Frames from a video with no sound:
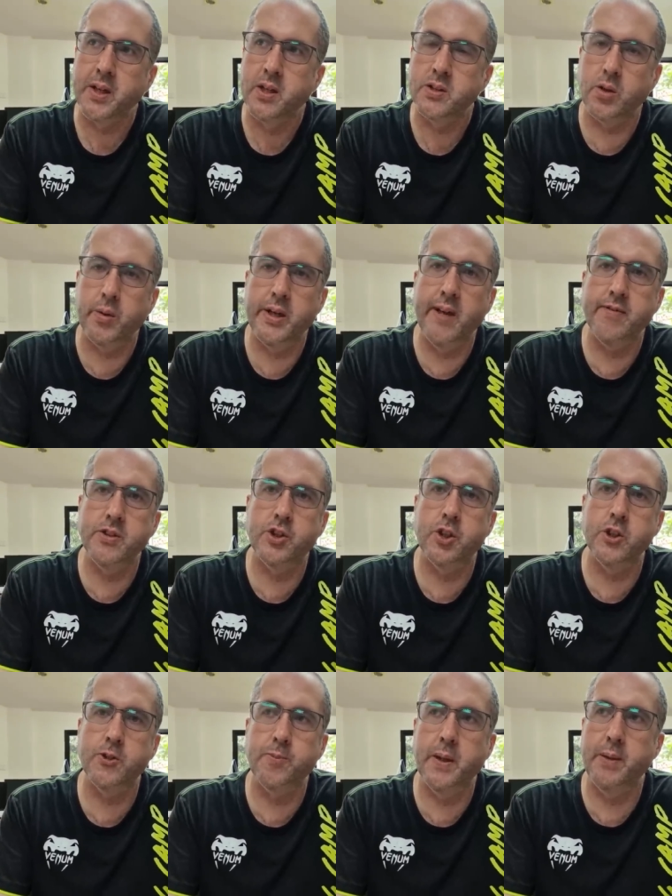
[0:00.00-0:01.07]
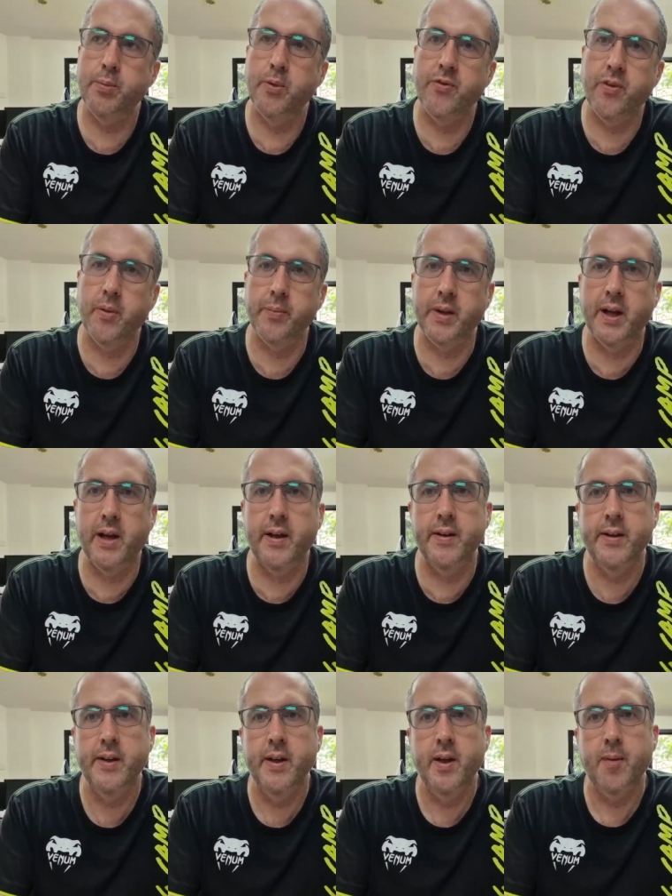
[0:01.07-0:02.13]
So I never judge people from their
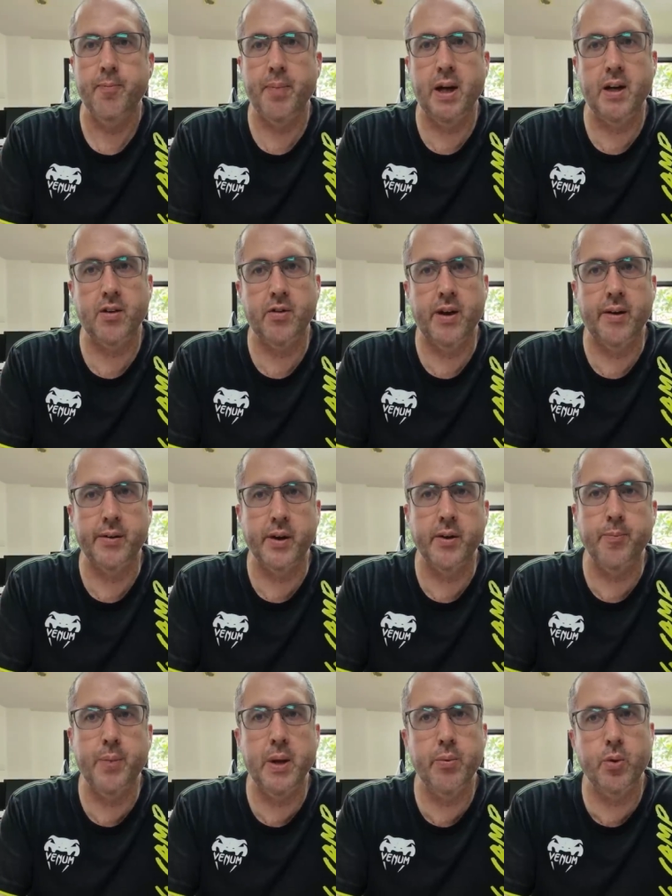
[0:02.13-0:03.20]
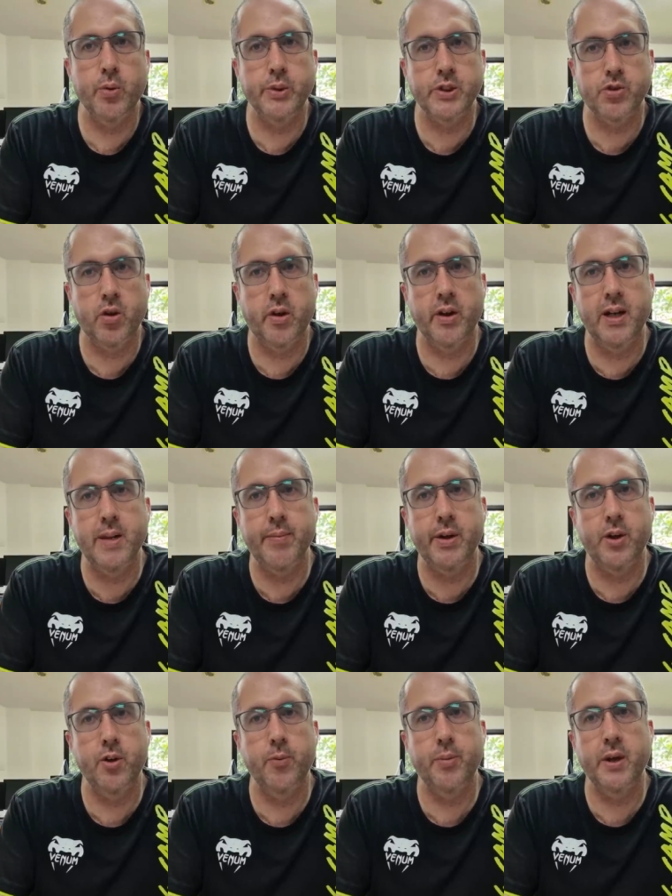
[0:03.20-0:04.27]
background. And people always try and limit
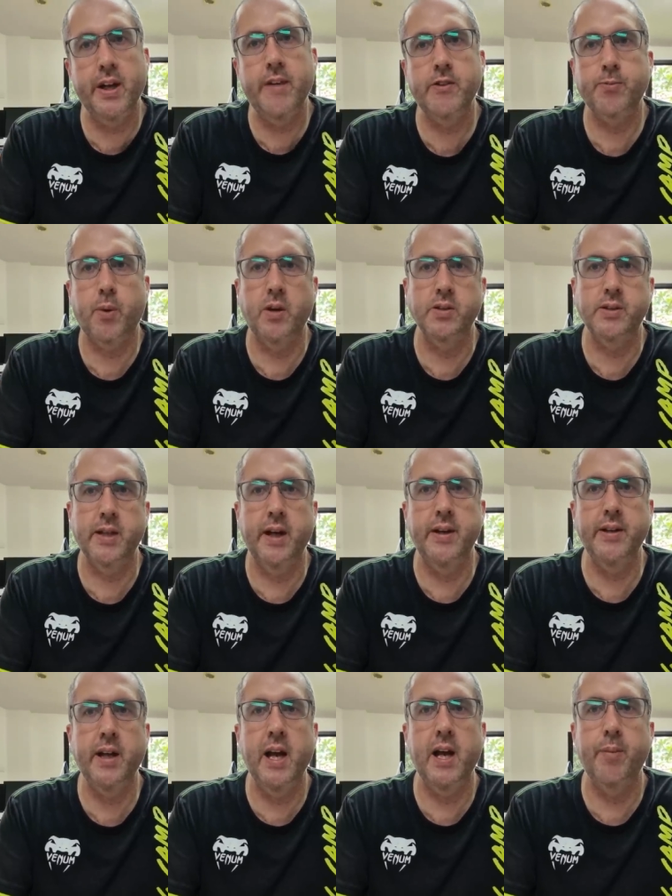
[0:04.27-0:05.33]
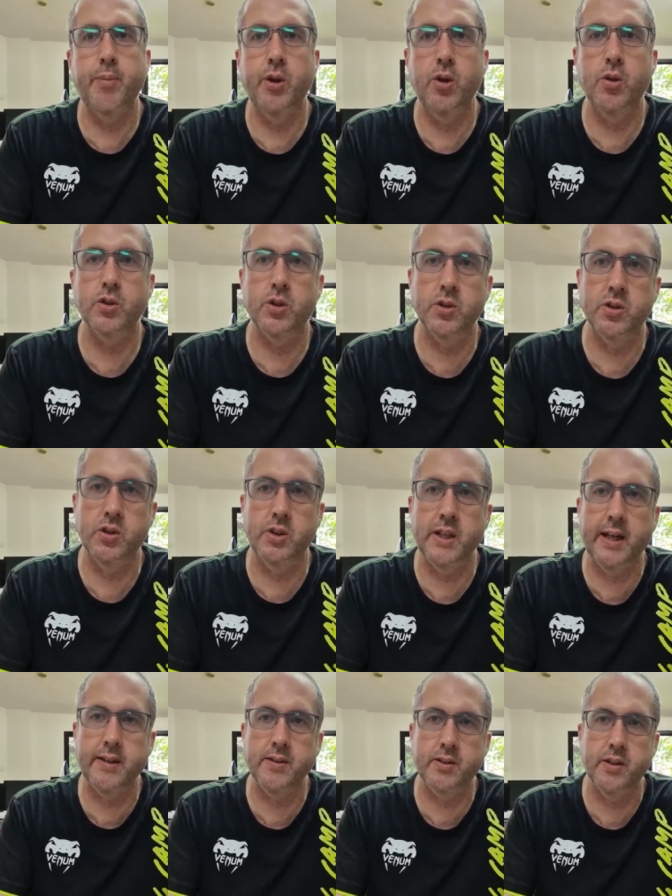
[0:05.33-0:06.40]
your beliefs by saying, yeah, but you're just a
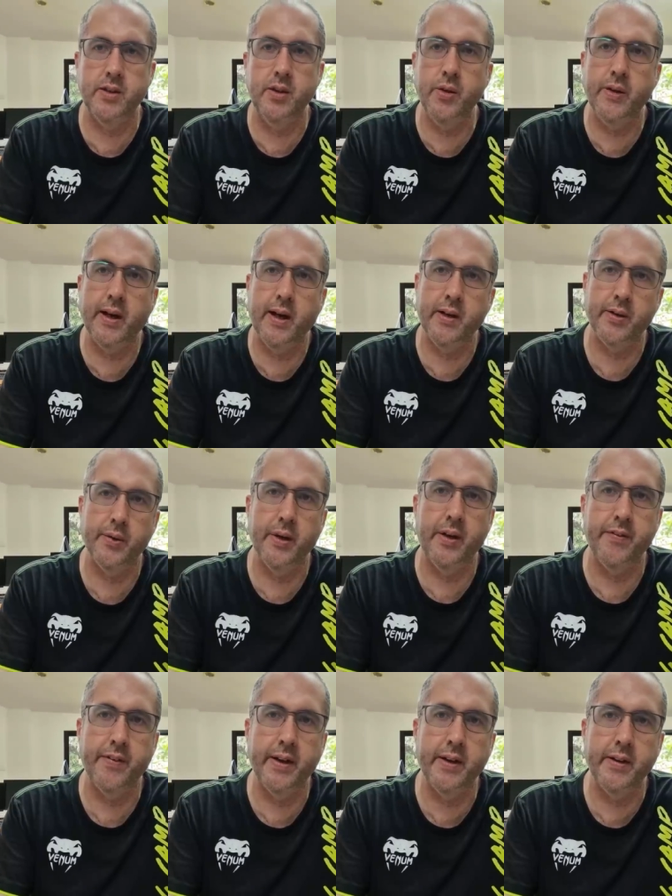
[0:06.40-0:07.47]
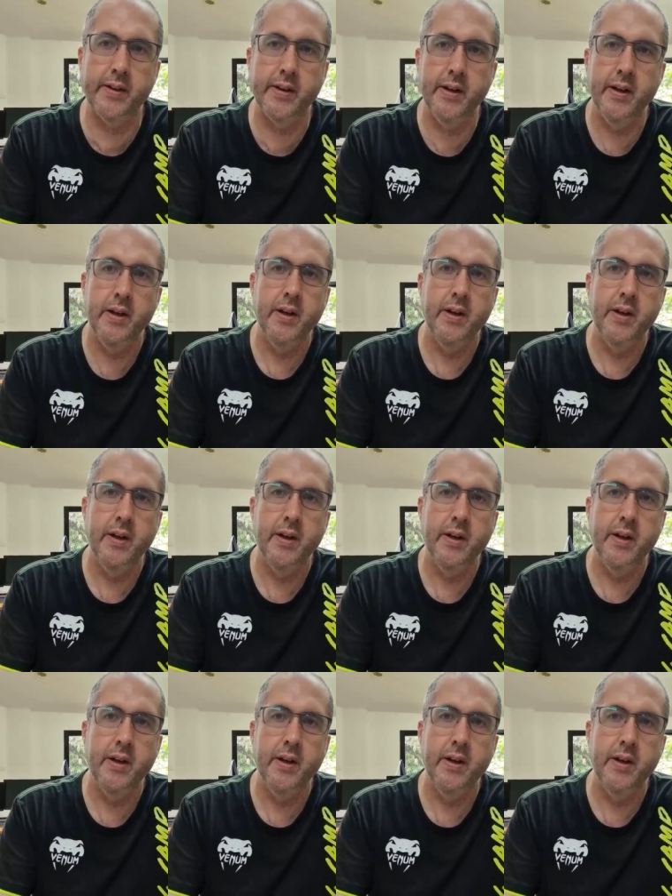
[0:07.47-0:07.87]
janitor. You can't do anything.